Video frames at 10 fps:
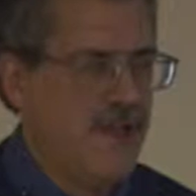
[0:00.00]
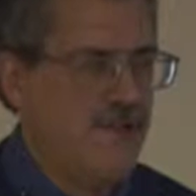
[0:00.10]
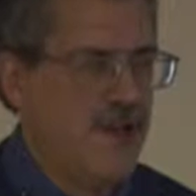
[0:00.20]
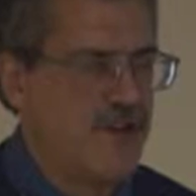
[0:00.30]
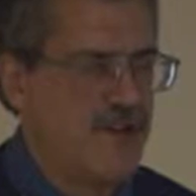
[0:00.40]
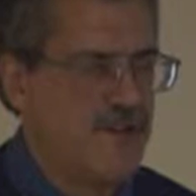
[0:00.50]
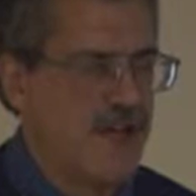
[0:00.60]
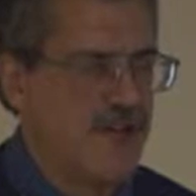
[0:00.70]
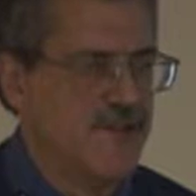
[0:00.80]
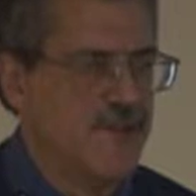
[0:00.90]
In
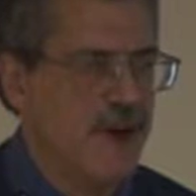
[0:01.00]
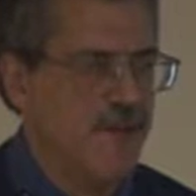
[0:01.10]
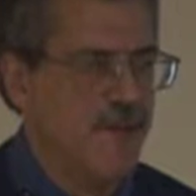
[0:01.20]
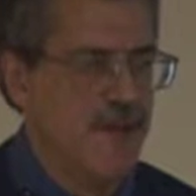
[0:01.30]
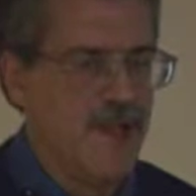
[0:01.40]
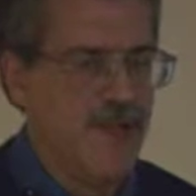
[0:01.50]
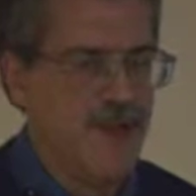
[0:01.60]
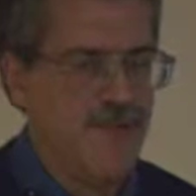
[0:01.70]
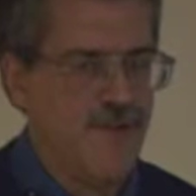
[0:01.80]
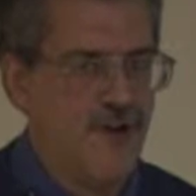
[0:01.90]
retrospect, it was probably an
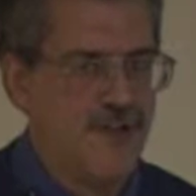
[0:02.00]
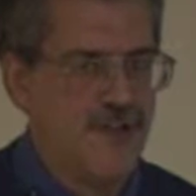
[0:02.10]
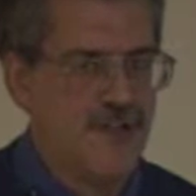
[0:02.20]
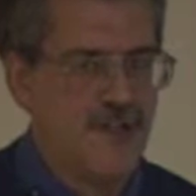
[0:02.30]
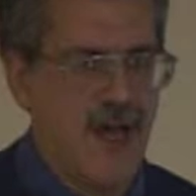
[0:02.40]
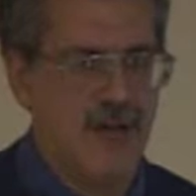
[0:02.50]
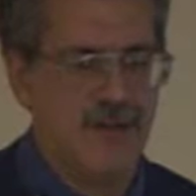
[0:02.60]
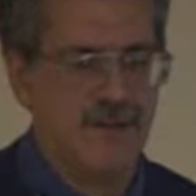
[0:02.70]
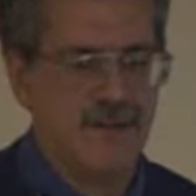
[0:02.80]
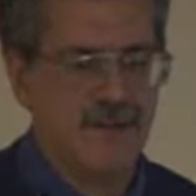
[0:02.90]
unfortunate
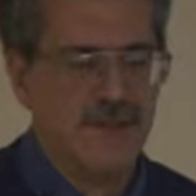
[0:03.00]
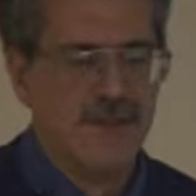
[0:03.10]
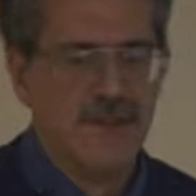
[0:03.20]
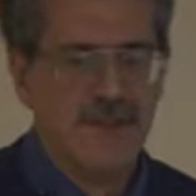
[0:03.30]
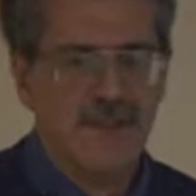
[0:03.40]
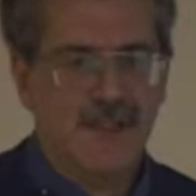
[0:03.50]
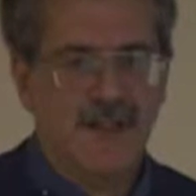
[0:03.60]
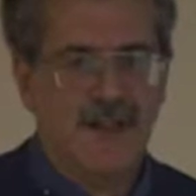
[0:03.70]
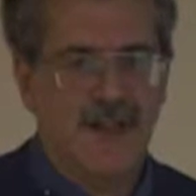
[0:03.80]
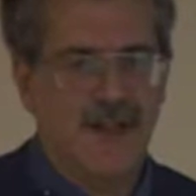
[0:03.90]
title.
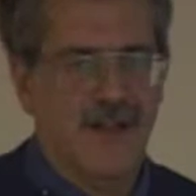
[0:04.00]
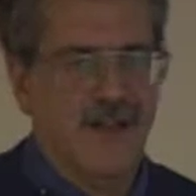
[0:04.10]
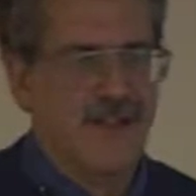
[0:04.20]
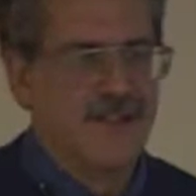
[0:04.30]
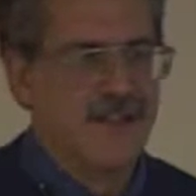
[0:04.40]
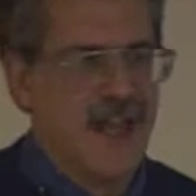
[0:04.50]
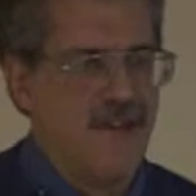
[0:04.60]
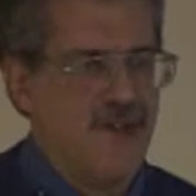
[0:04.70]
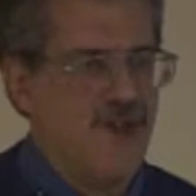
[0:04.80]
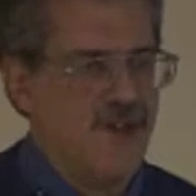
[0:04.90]

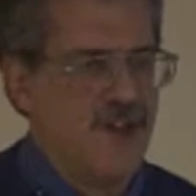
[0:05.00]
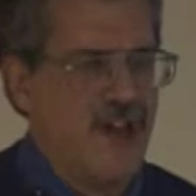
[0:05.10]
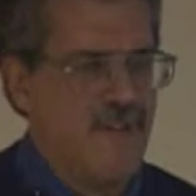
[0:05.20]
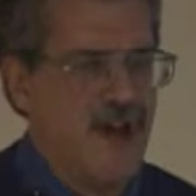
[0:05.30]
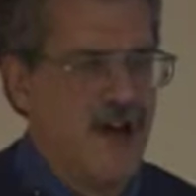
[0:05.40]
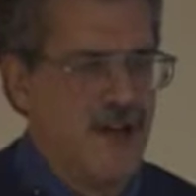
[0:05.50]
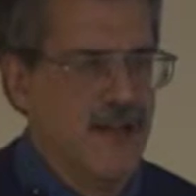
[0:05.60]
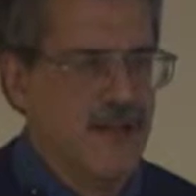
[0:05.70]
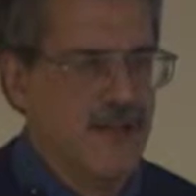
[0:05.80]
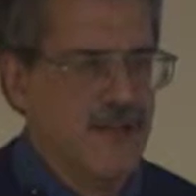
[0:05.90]
Sounds almost
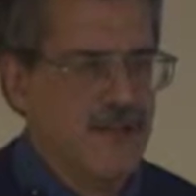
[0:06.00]
un-American.